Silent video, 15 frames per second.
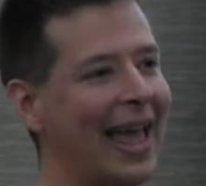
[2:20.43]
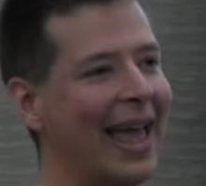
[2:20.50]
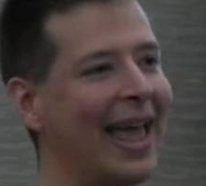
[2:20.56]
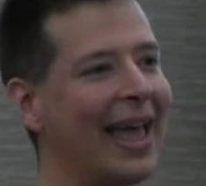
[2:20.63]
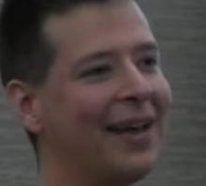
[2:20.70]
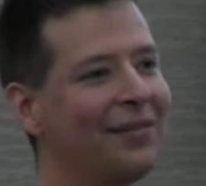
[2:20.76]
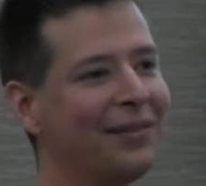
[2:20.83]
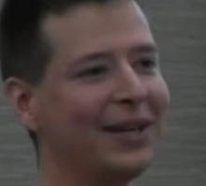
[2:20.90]

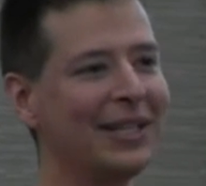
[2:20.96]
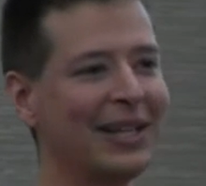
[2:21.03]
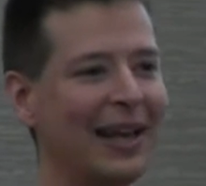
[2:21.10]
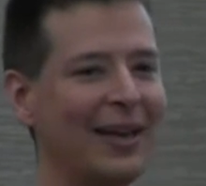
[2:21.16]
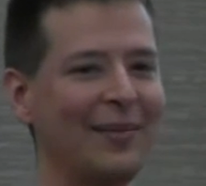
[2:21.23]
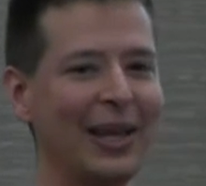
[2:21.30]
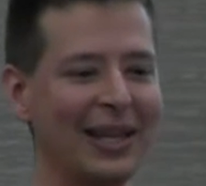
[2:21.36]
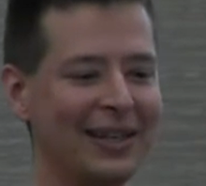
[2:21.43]
Every
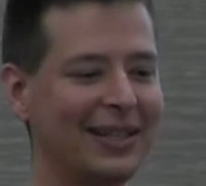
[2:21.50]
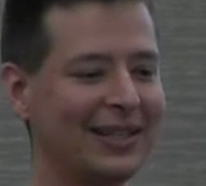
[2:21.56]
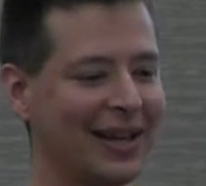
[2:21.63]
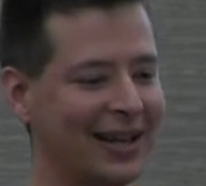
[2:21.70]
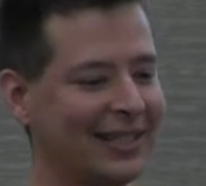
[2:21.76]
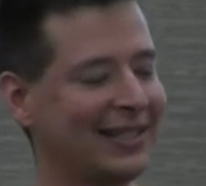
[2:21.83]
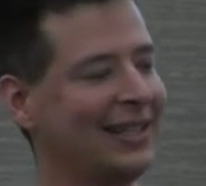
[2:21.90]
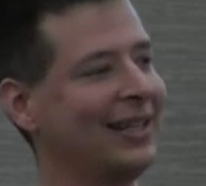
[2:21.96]
time Annie
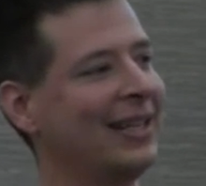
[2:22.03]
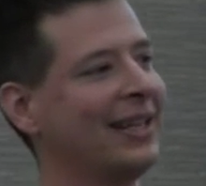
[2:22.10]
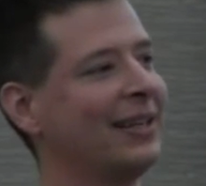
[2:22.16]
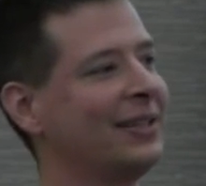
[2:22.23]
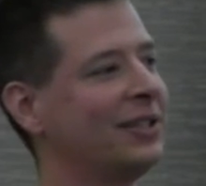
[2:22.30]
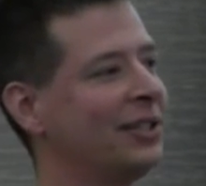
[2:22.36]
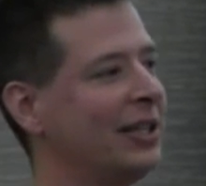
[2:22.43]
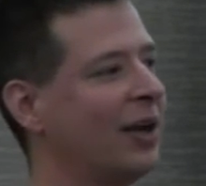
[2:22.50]
talks to
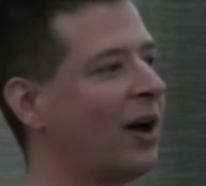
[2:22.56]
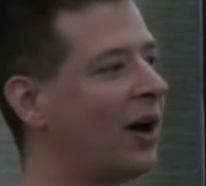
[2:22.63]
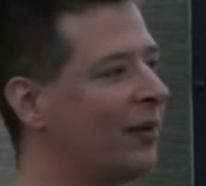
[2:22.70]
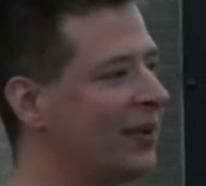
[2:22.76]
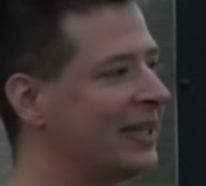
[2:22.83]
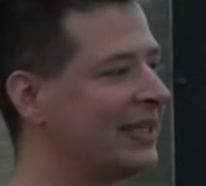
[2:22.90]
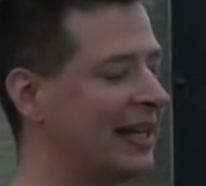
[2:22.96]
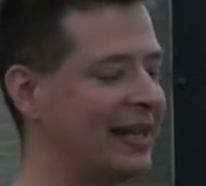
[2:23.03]
kids, she
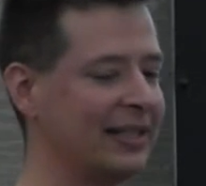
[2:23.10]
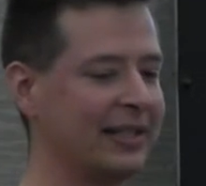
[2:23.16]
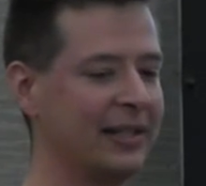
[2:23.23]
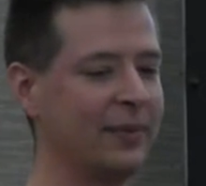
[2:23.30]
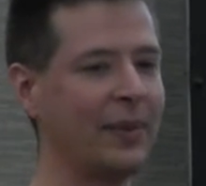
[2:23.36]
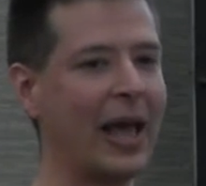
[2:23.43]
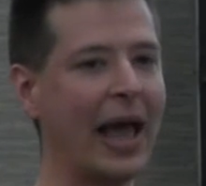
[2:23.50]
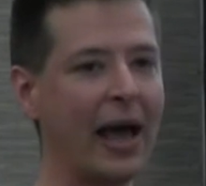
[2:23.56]
always asks
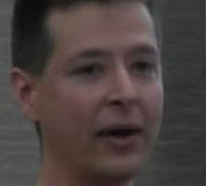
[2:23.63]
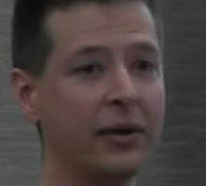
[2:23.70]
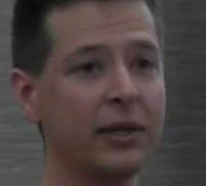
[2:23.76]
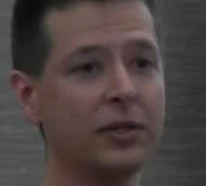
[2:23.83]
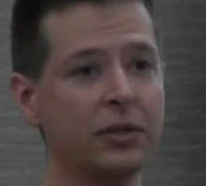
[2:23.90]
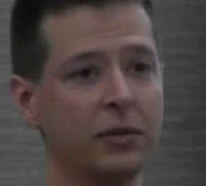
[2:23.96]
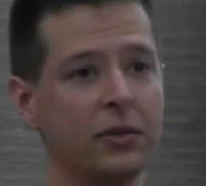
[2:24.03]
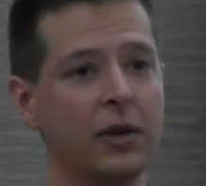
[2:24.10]
them, how
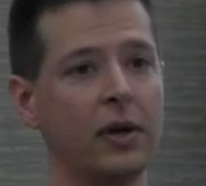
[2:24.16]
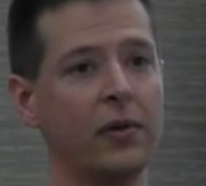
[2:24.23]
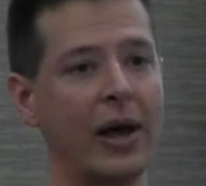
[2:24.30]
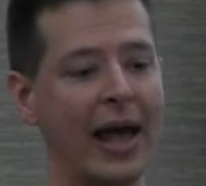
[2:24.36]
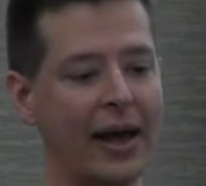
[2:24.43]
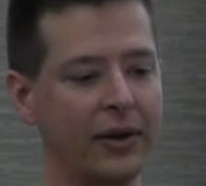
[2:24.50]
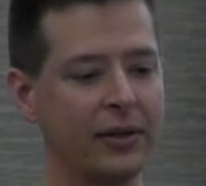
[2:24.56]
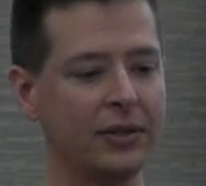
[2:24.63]
did you know?
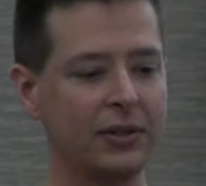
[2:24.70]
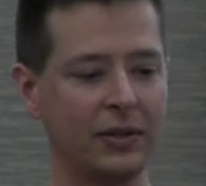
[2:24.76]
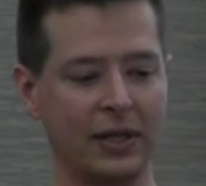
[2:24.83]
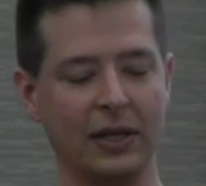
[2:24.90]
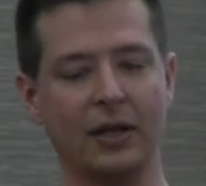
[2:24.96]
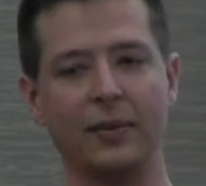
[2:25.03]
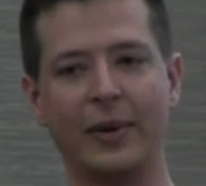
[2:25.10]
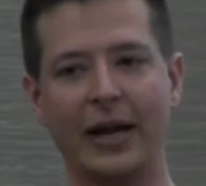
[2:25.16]
How did you
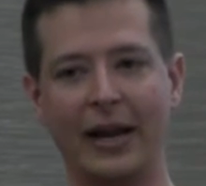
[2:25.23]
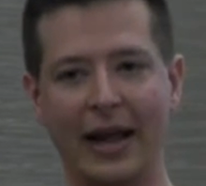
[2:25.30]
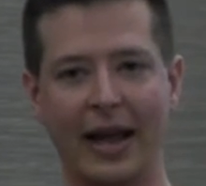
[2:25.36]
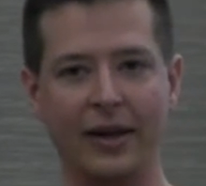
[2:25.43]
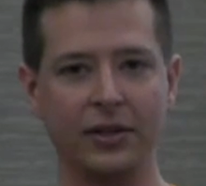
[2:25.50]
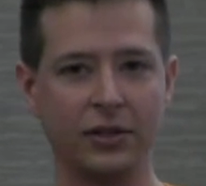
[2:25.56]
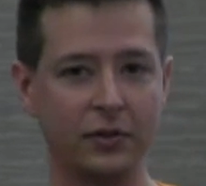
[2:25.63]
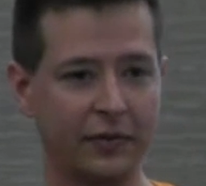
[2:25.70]
think about it?
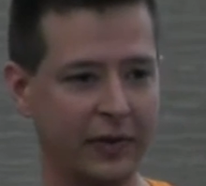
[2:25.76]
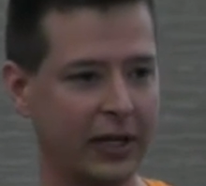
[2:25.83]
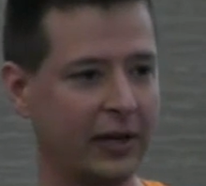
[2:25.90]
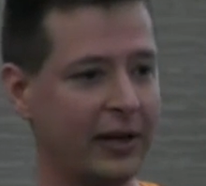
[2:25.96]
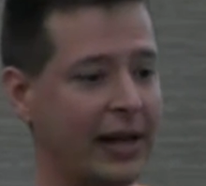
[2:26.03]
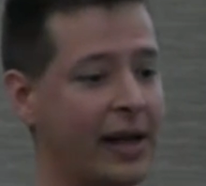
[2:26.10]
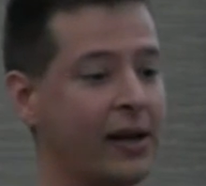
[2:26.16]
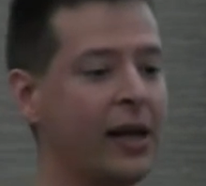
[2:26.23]
How did you figure
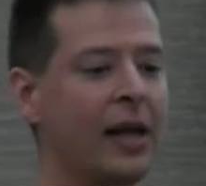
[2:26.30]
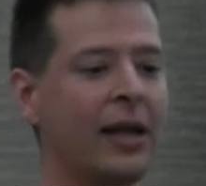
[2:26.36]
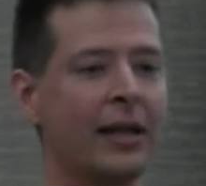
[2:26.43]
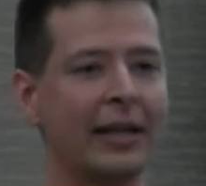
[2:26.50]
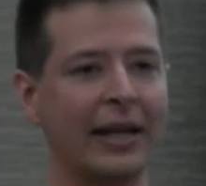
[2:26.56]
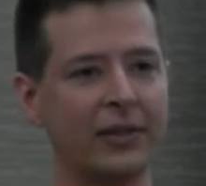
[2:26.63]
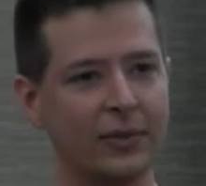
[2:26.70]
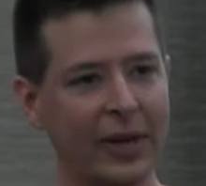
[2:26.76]
it out?
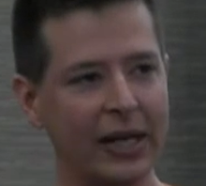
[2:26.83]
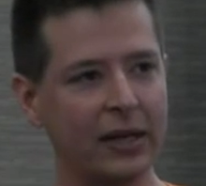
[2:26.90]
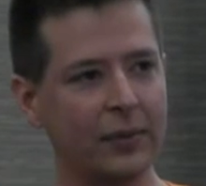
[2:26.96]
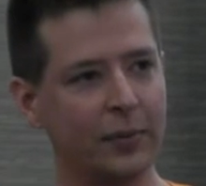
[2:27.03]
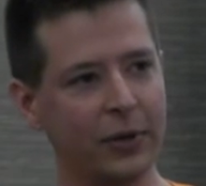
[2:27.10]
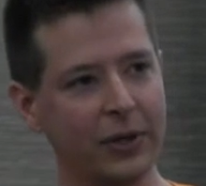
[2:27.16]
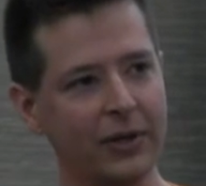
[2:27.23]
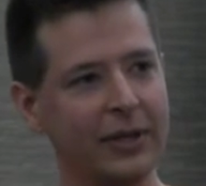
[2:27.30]
That's why I
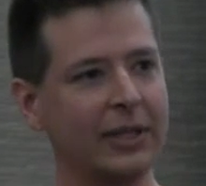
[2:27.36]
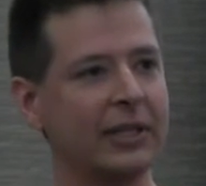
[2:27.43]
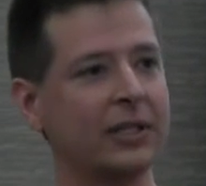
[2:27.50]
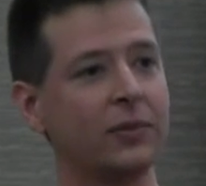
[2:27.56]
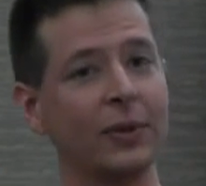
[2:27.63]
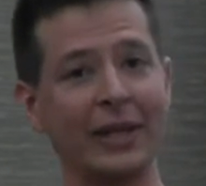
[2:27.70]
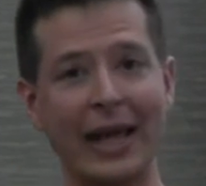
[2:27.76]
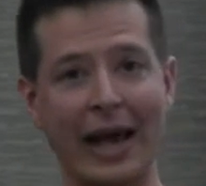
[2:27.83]
could put her in
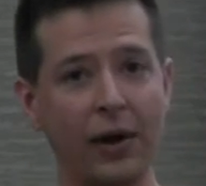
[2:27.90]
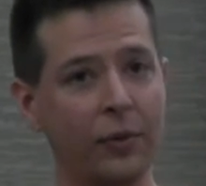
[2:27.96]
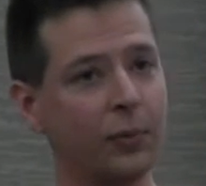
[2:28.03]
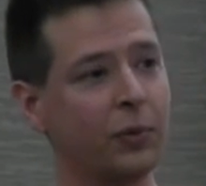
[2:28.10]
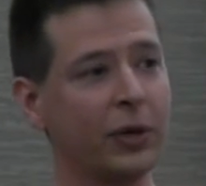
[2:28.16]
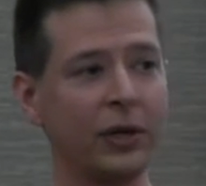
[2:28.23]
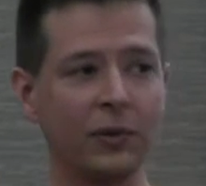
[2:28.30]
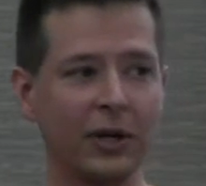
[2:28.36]
this
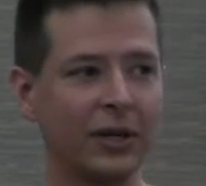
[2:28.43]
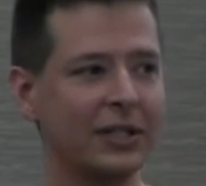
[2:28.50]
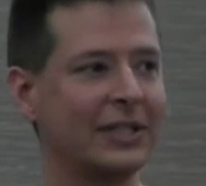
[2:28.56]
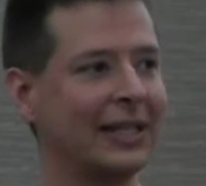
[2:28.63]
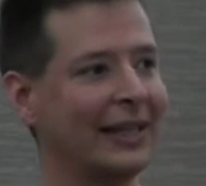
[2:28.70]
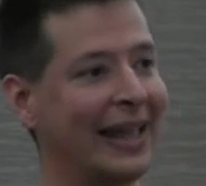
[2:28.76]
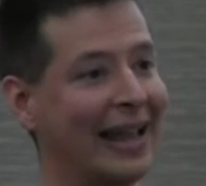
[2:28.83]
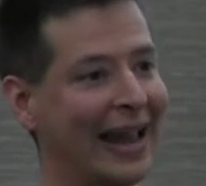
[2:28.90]
without
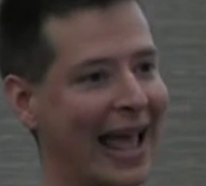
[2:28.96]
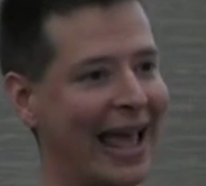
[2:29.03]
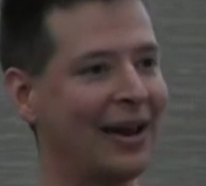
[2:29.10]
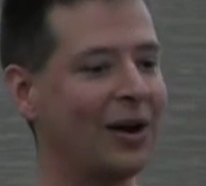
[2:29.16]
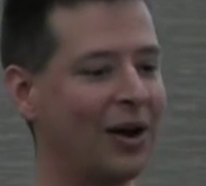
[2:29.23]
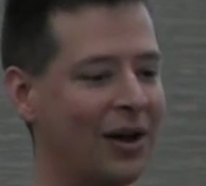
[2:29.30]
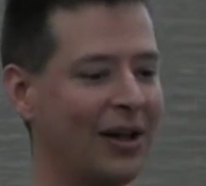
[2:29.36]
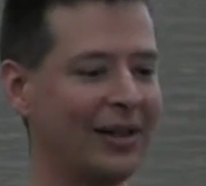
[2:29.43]
pre-rehearsing that
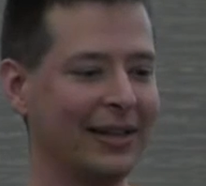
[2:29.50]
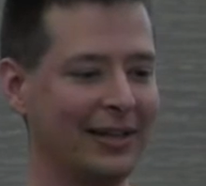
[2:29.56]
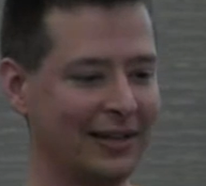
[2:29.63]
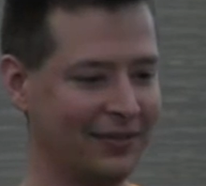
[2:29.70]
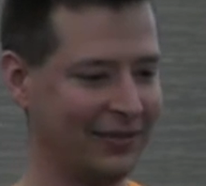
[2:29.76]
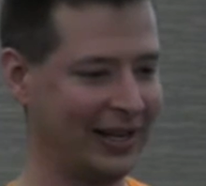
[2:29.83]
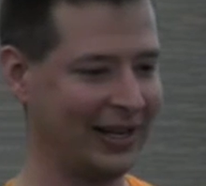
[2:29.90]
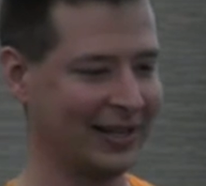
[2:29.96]
at all in
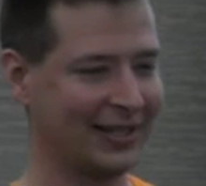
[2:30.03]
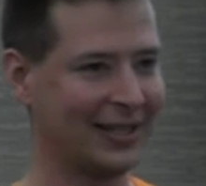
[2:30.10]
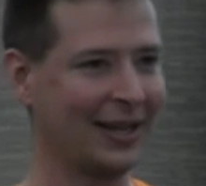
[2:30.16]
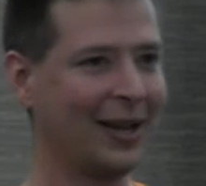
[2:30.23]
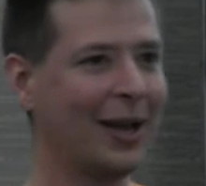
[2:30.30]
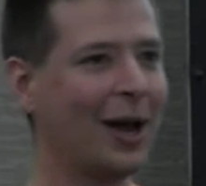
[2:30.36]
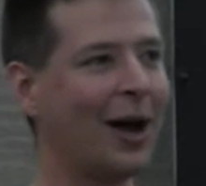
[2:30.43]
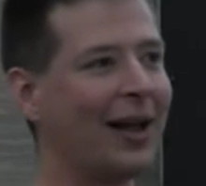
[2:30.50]
advance.
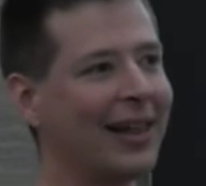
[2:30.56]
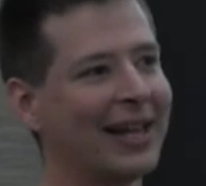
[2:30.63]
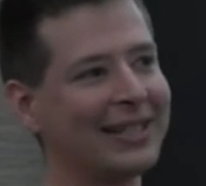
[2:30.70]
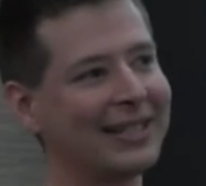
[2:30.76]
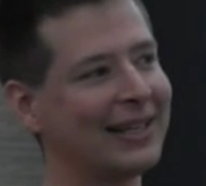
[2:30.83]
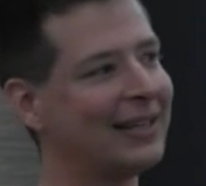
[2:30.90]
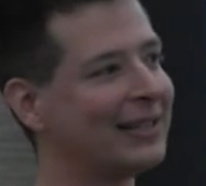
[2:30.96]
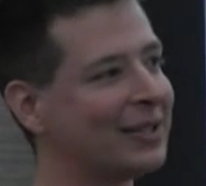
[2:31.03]
All I
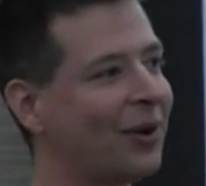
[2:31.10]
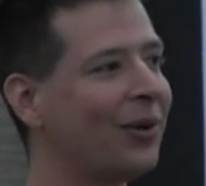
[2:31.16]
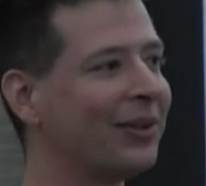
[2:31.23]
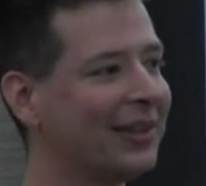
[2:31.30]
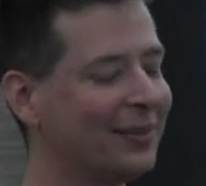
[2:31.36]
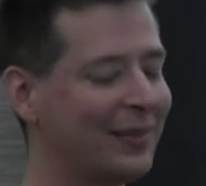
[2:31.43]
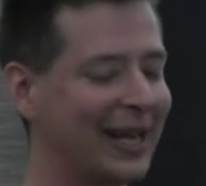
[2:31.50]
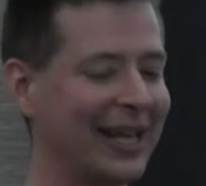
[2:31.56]
said is
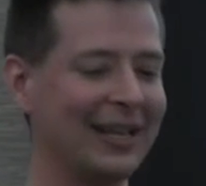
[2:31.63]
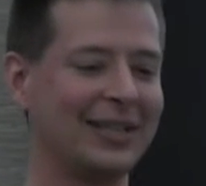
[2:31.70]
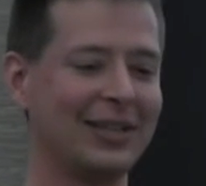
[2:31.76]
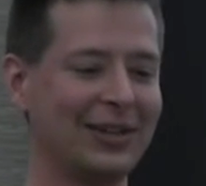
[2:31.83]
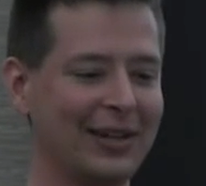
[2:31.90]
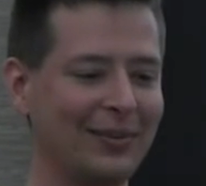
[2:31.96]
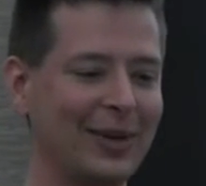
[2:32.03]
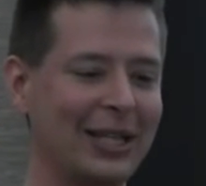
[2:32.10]
hold the mic
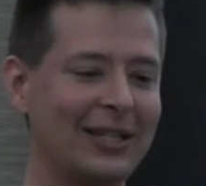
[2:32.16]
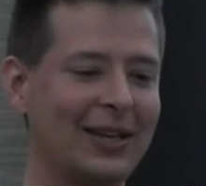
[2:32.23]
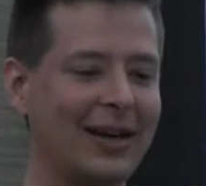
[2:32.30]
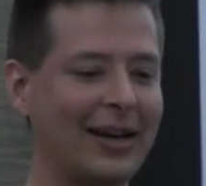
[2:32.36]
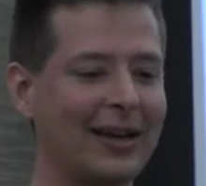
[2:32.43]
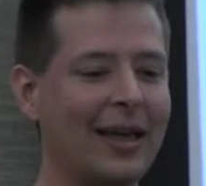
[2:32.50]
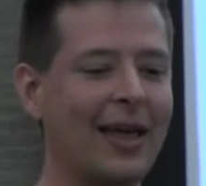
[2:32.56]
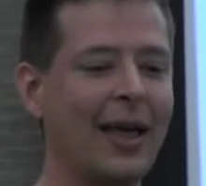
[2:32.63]
during my
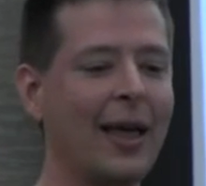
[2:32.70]
talk.